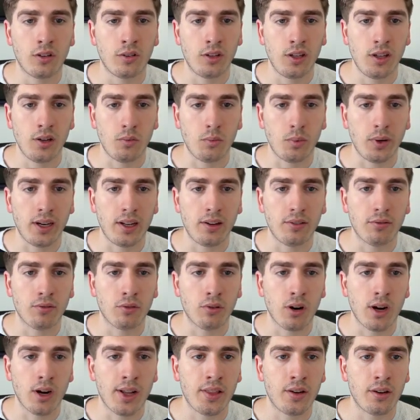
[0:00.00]
Yeah, waiting
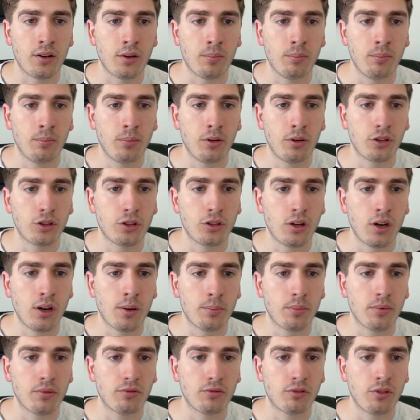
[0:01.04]
for either a push
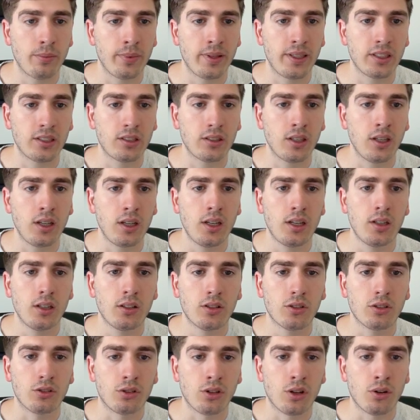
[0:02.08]
up from this
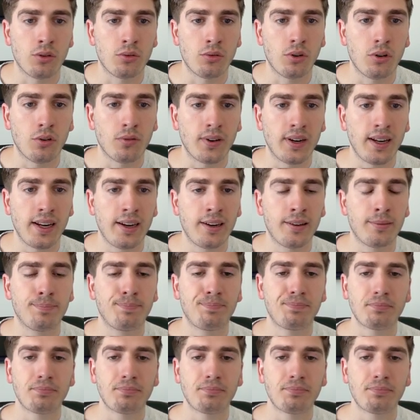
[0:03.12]
zone over here